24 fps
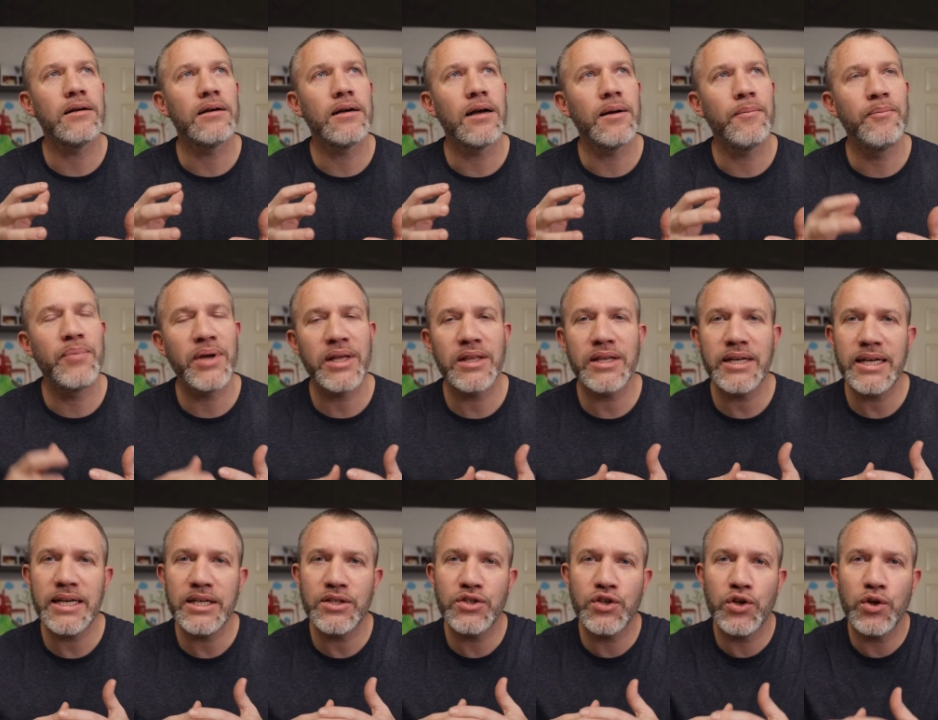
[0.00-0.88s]

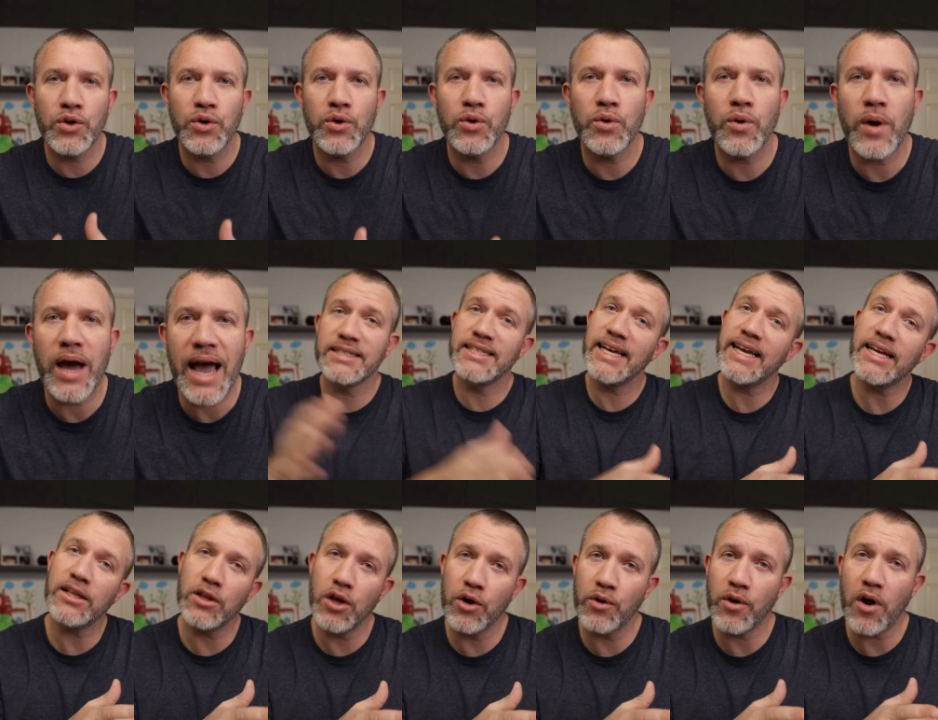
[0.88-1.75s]
ability to
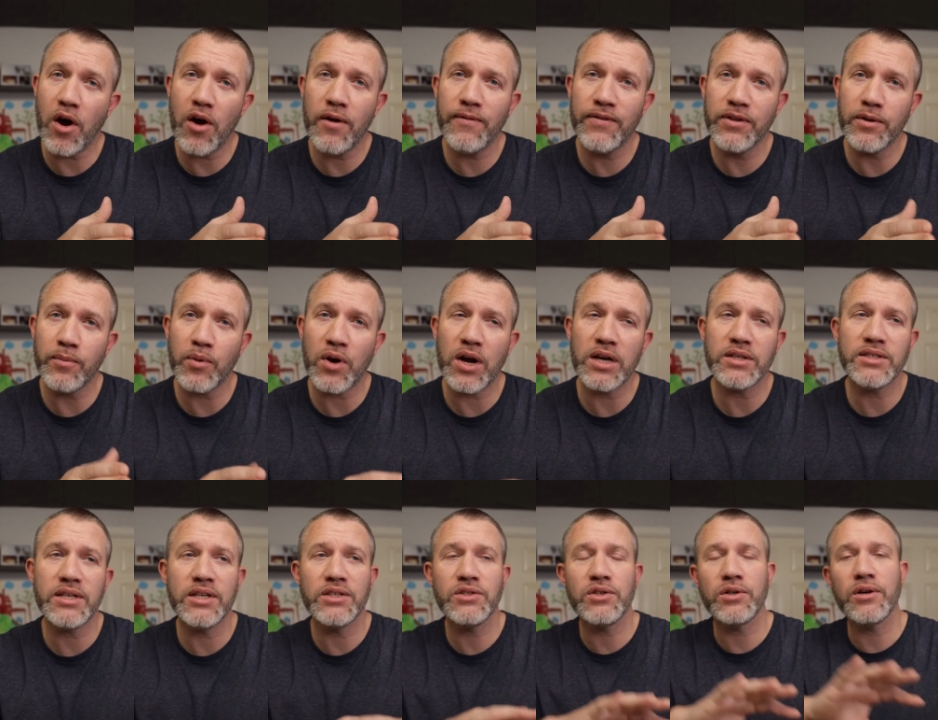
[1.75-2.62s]
take load off of the
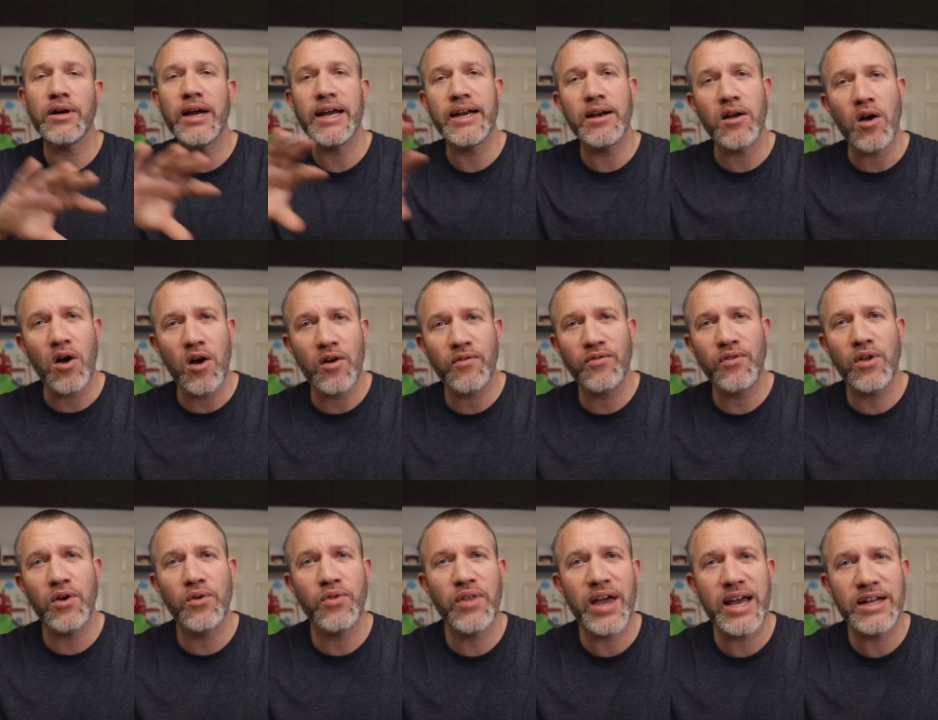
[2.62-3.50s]
processor and
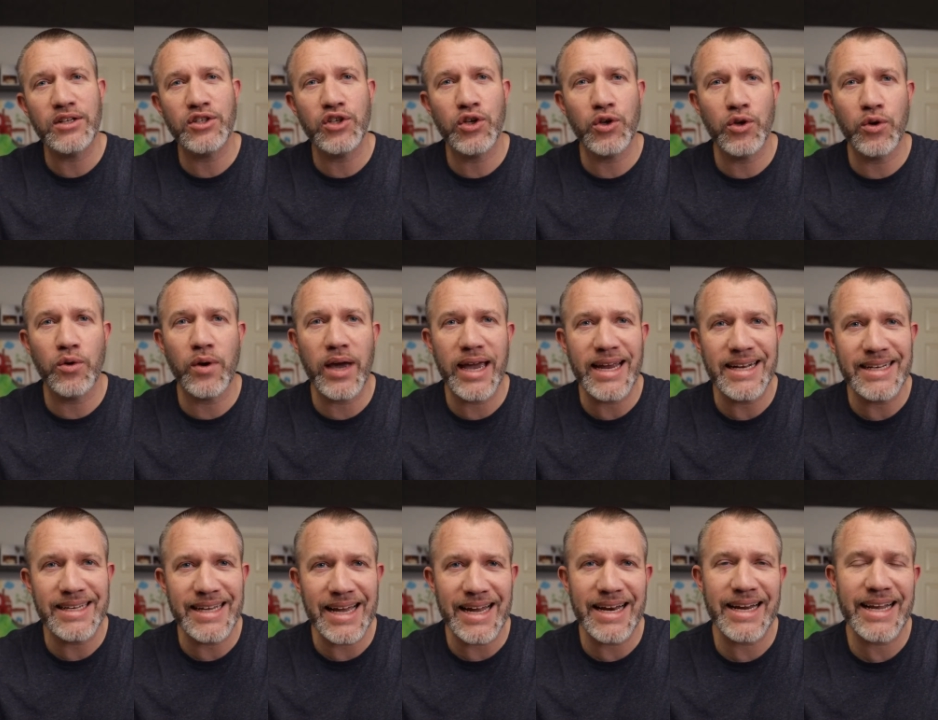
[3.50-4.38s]
offload that to a
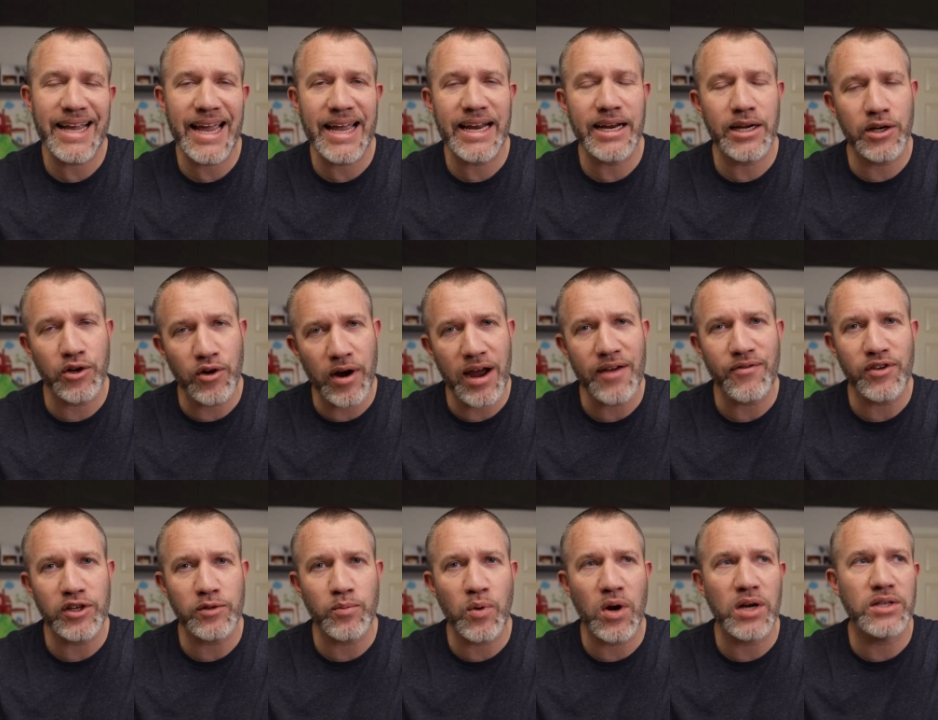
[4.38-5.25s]
dedicated
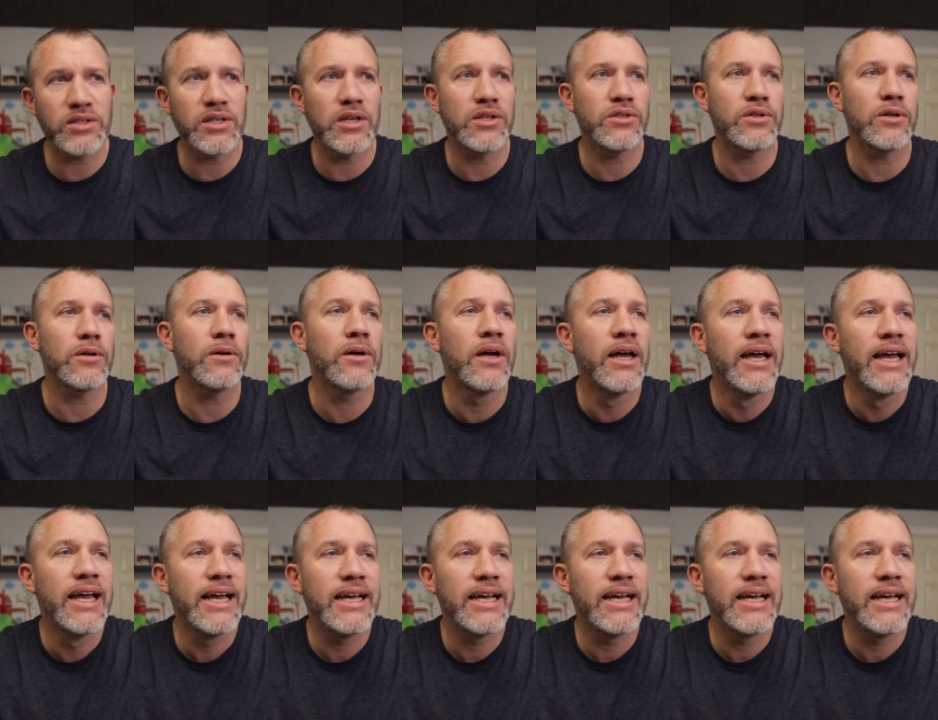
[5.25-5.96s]
graphics processor